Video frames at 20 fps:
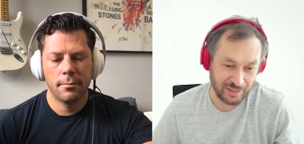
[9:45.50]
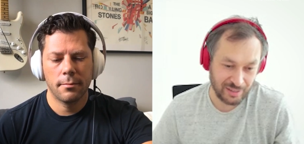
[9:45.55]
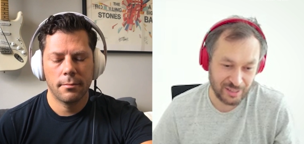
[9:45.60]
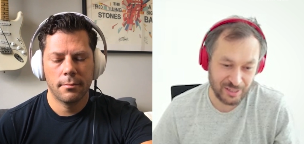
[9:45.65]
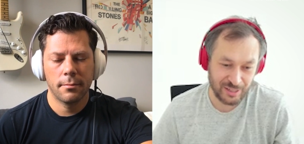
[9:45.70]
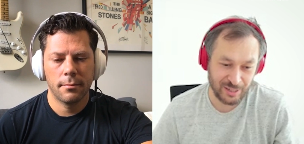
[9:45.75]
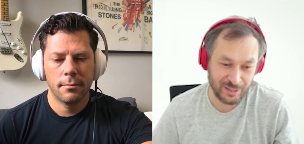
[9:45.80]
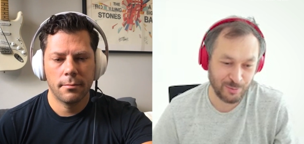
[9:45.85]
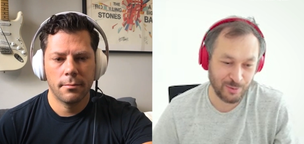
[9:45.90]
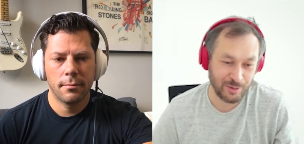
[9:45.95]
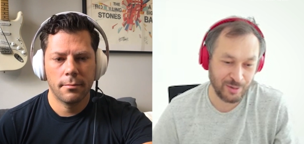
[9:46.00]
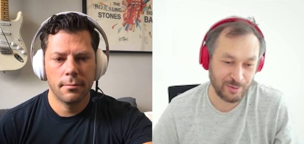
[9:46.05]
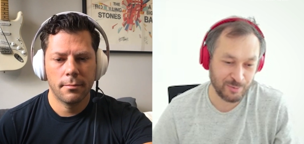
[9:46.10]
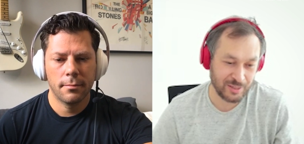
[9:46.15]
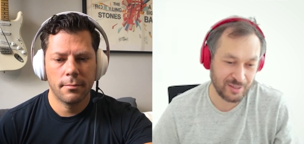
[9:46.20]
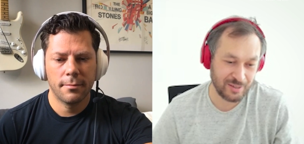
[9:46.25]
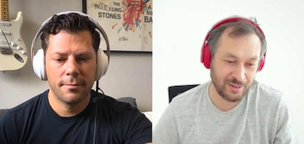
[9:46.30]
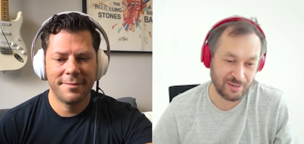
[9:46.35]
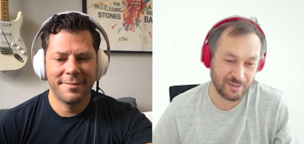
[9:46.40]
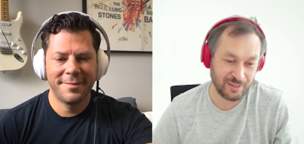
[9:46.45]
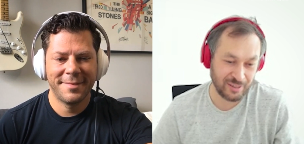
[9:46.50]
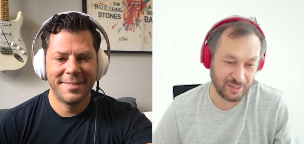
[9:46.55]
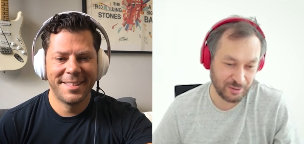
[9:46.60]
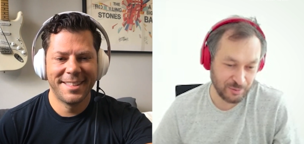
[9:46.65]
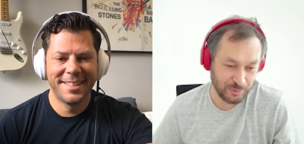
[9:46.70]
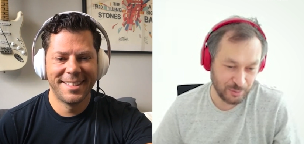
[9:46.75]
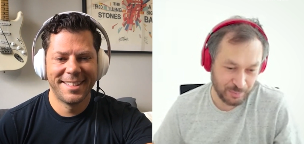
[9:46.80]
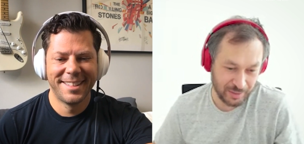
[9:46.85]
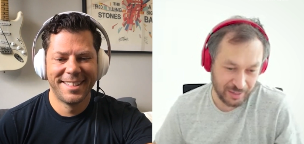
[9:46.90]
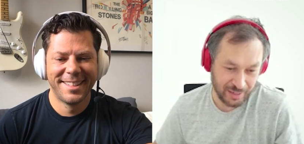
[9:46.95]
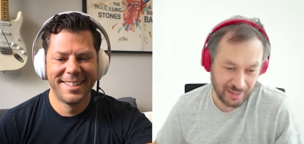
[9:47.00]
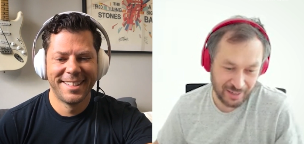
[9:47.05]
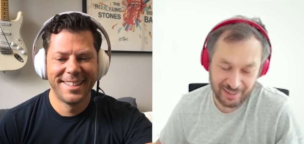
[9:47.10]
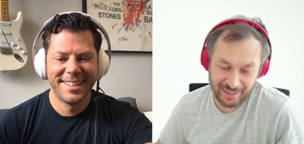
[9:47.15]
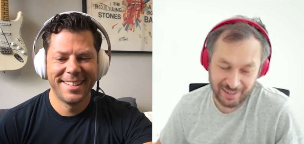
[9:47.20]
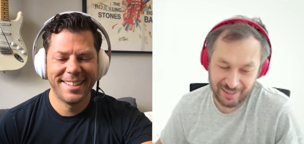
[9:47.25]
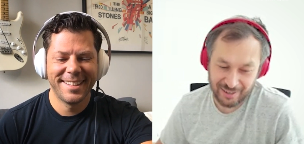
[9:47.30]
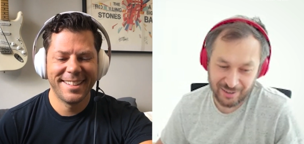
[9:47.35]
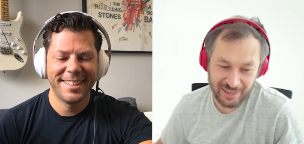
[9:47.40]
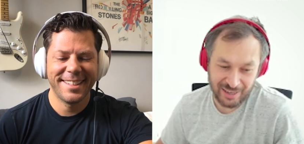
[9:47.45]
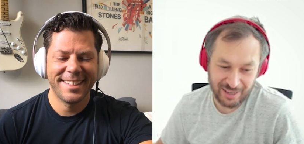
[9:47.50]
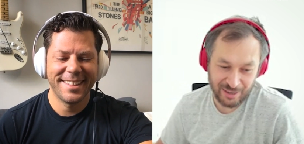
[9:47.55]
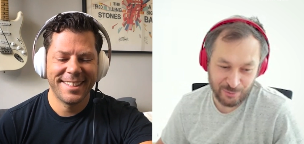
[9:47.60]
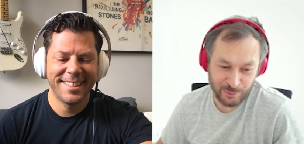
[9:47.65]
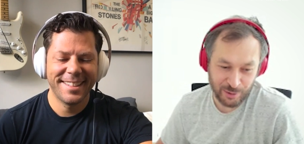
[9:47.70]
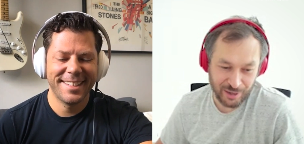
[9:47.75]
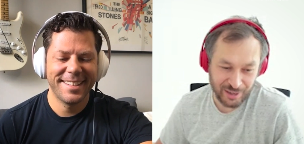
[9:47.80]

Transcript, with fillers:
Speaker 1: And this is when we started like ruminating, okay,